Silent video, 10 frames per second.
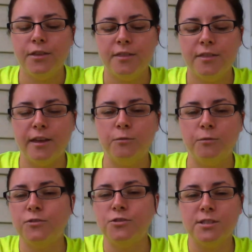than
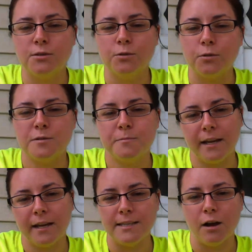with just the orange by
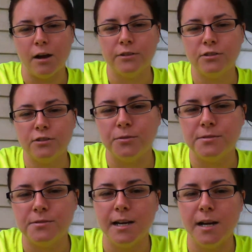itself. It shows
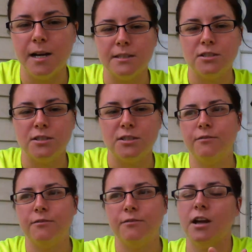decomposition, that
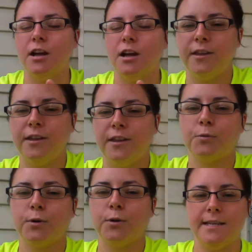other things
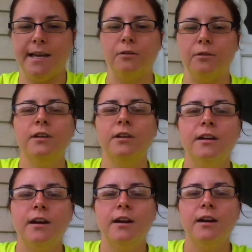break down
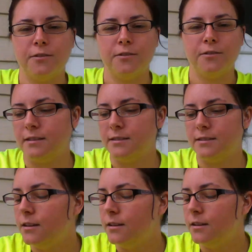other things.
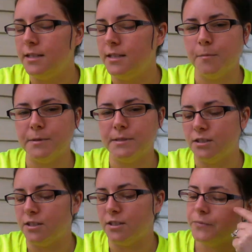
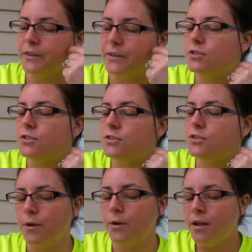Decomposition. So
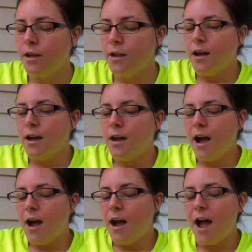
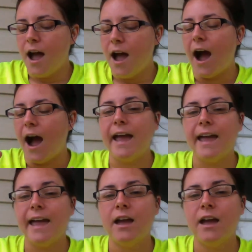
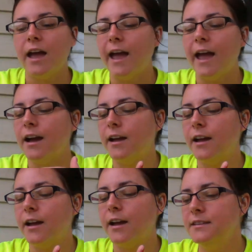I cut
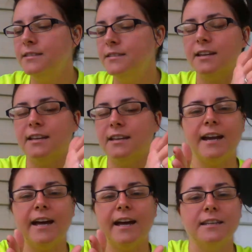these and then
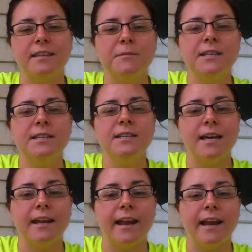I set them in the
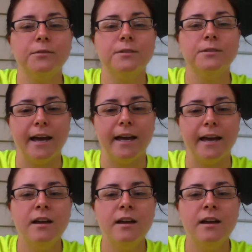sun outside